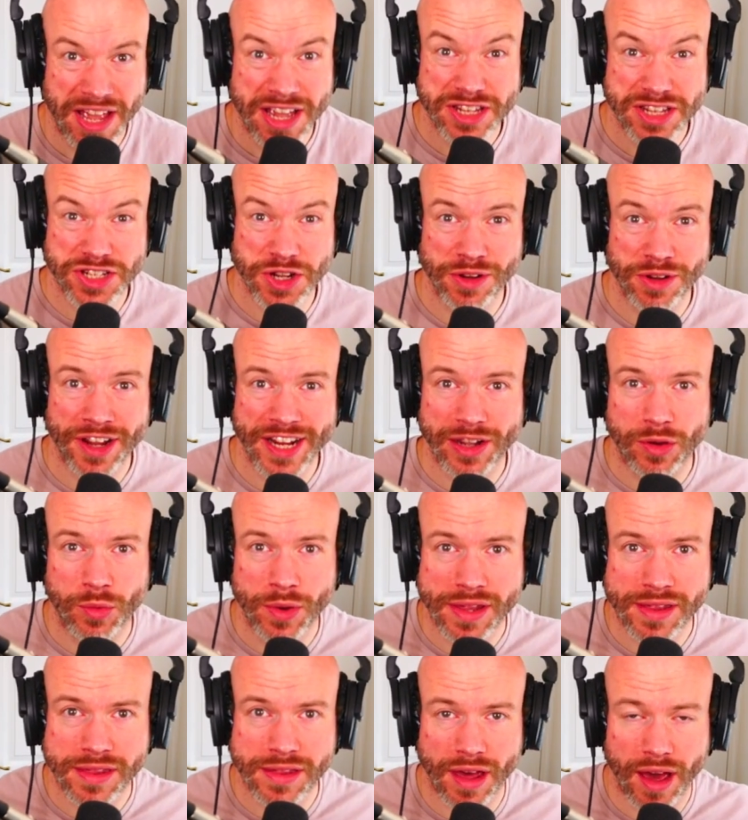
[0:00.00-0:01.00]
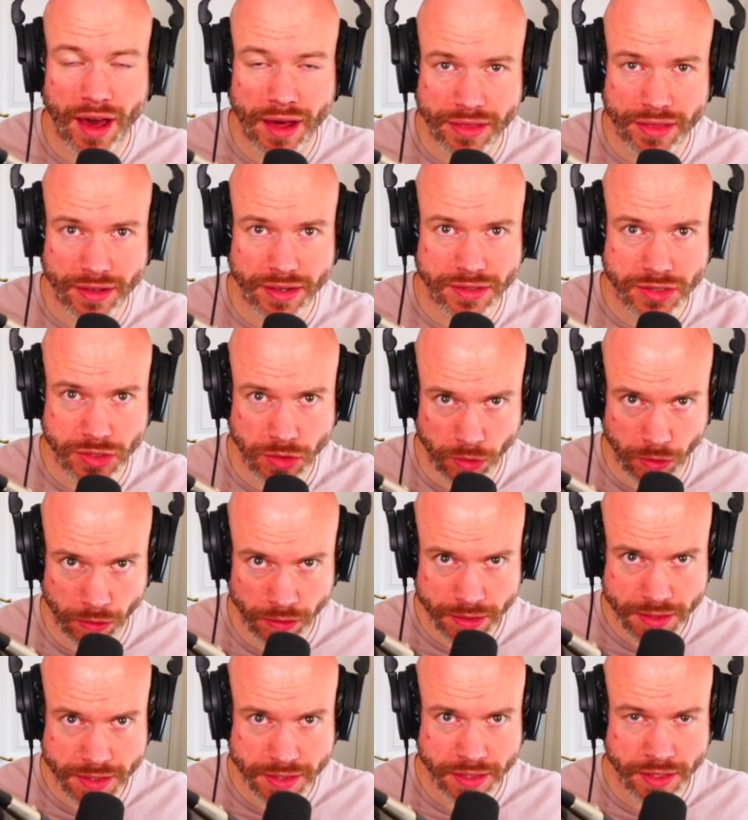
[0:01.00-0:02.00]
So like with other
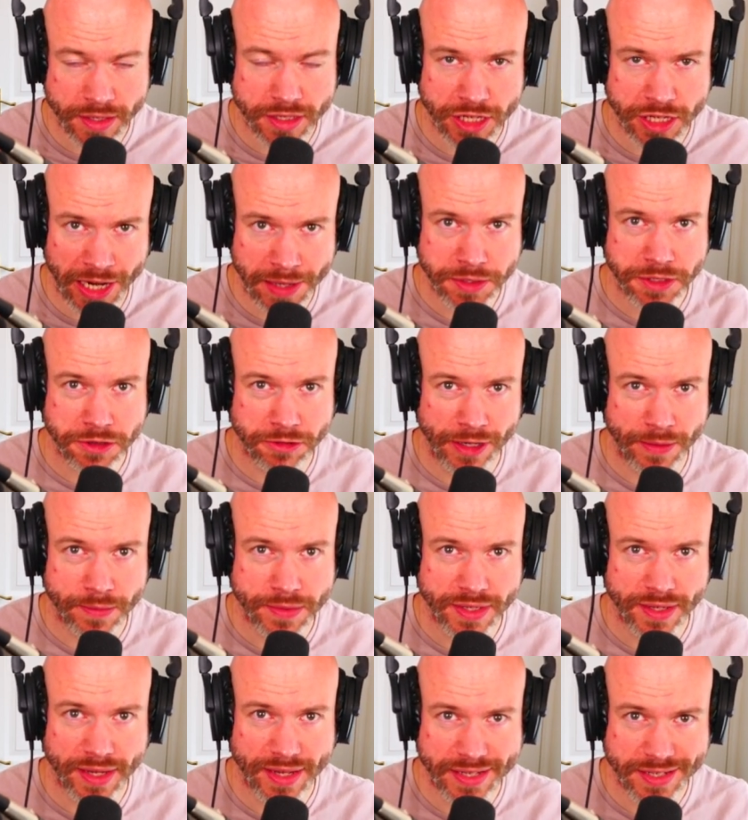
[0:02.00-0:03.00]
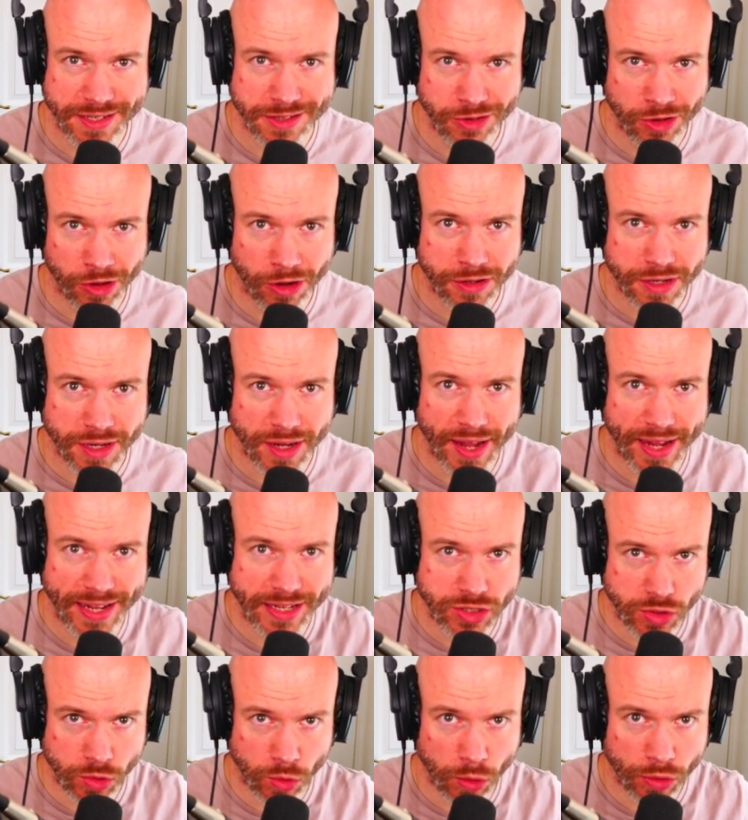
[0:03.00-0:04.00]
tools, TypeScript is not a
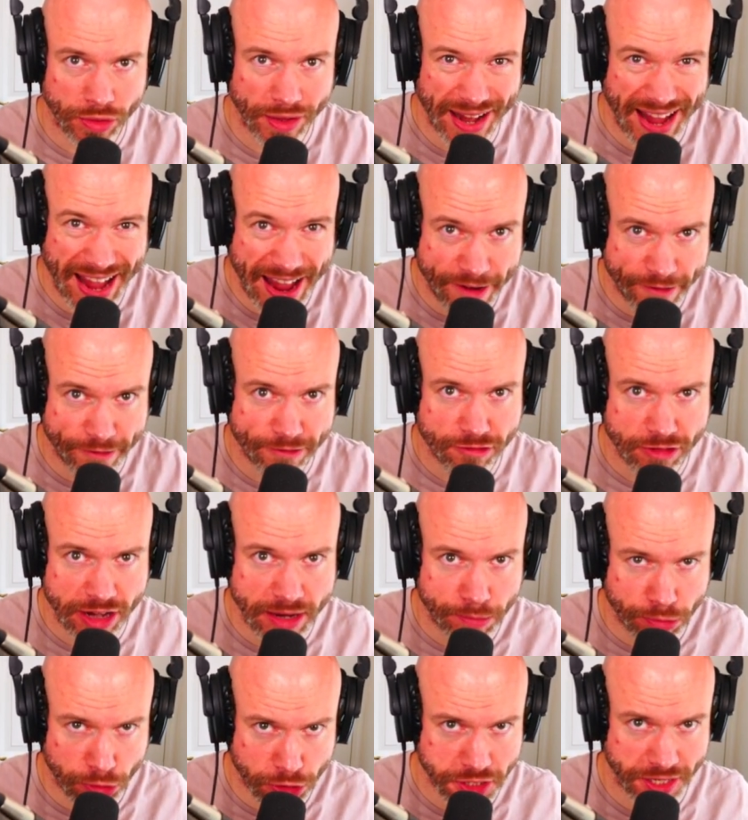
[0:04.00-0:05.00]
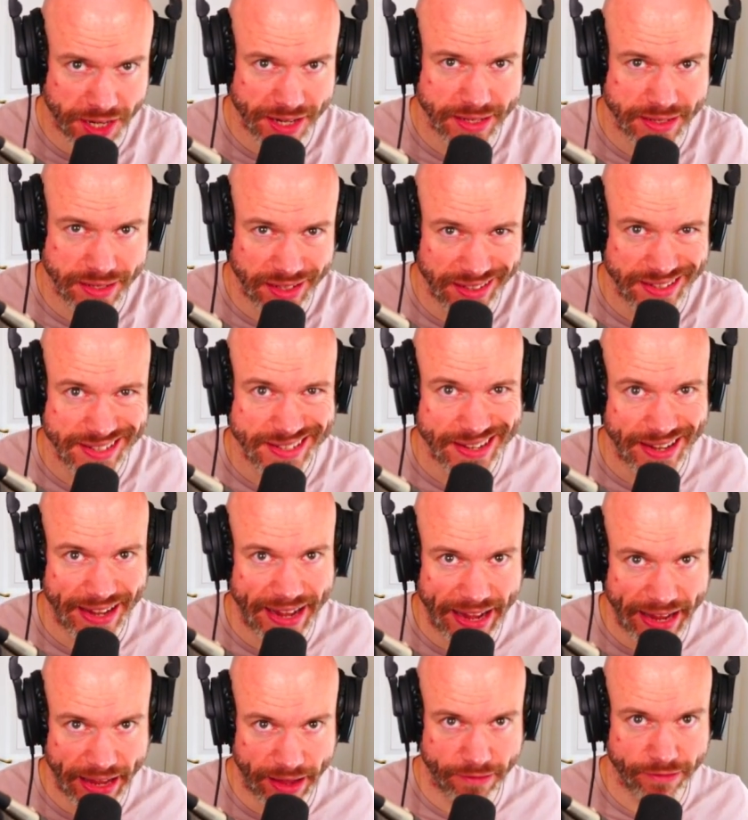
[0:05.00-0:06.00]
tool that every project needs to
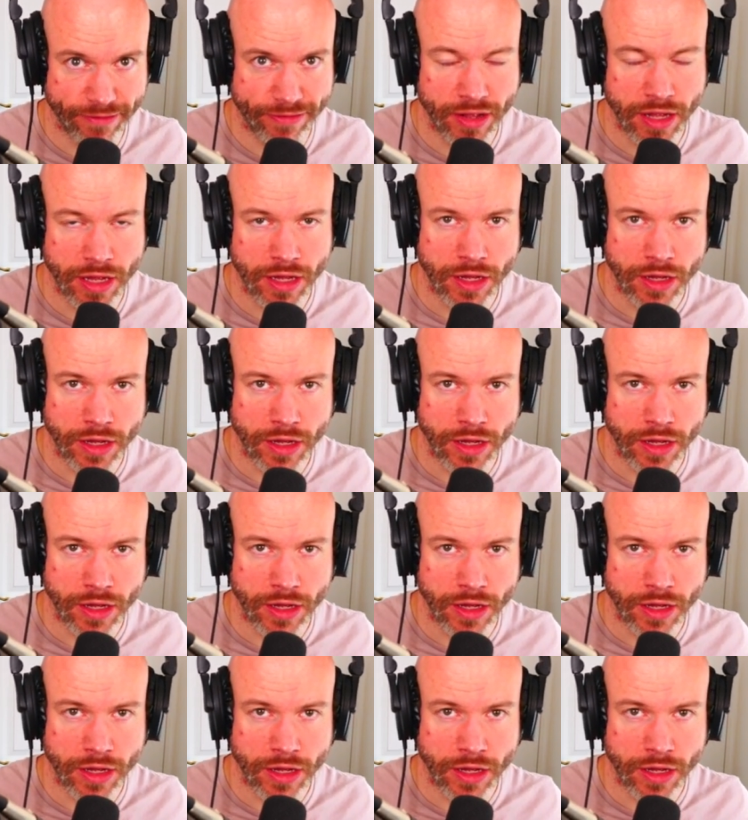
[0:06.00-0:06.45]
have.